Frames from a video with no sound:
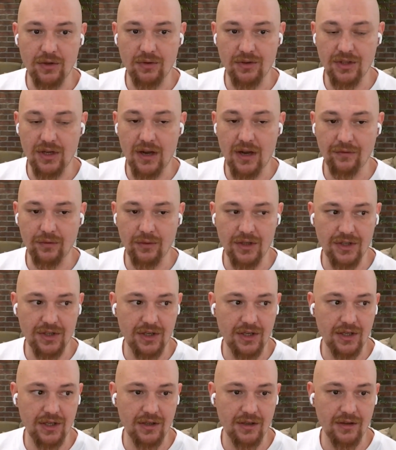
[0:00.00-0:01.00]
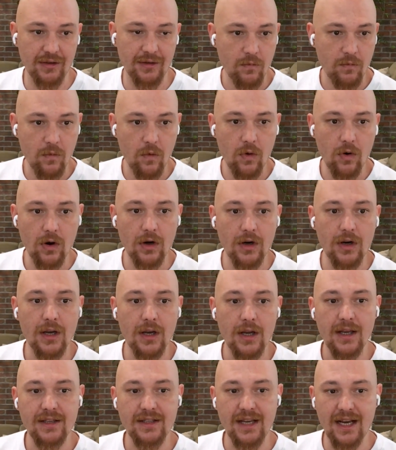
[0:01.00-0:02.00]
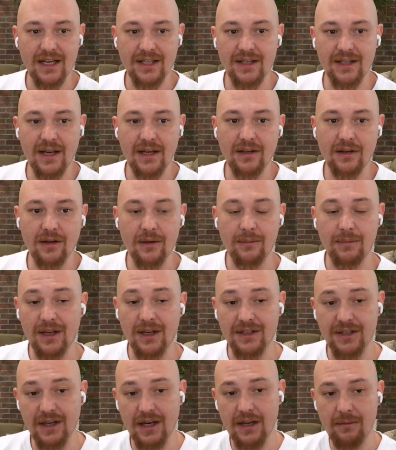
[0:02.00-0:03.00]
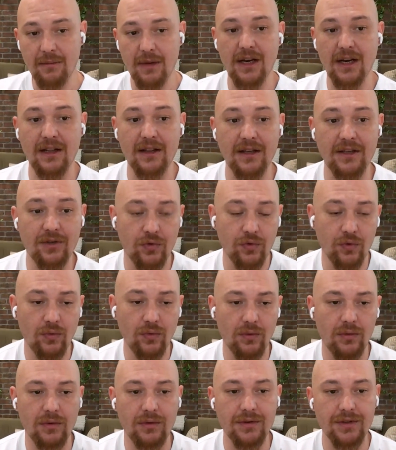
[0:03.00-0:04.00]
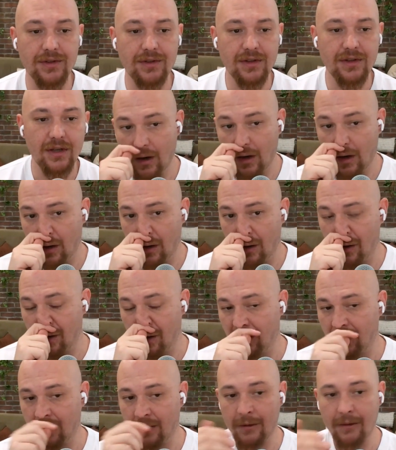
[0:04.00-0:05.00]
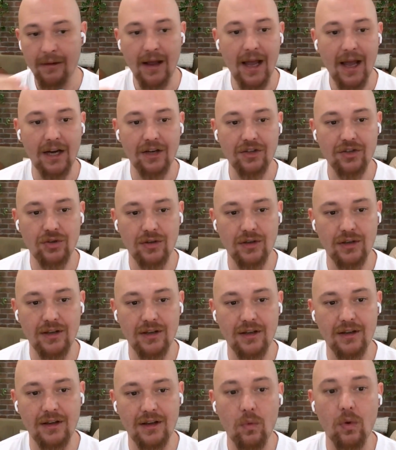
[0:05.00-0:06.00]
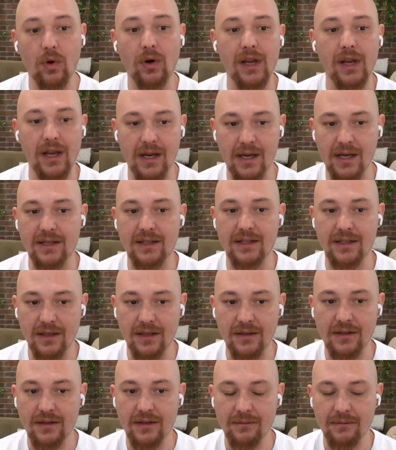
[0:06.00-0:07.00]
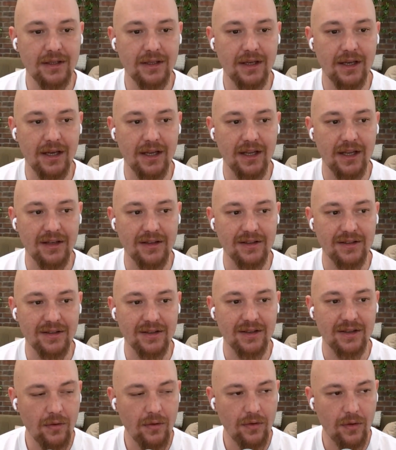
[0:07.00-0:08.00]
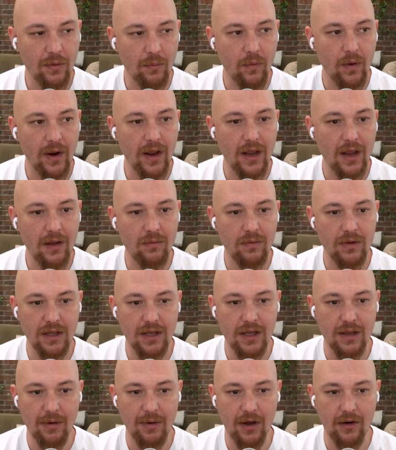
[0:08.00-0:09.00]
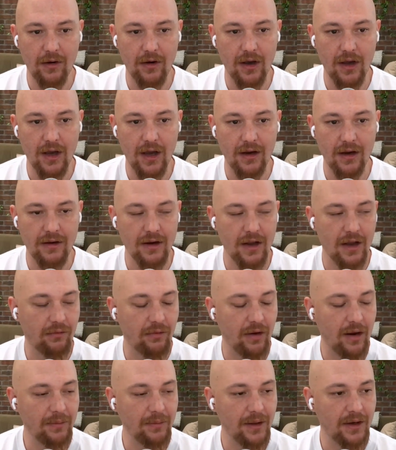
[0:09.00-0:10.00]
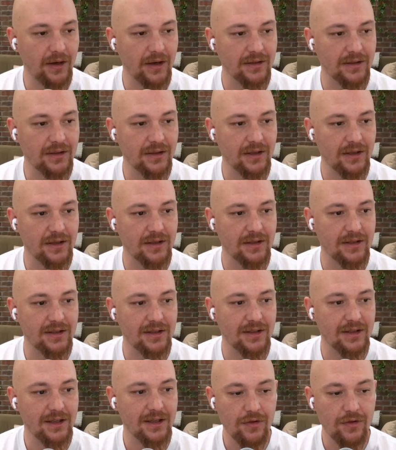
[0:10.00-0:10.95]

software engineer work is accidental complexity, meaning the tools are actually working against us. And the way we think about it at Replit is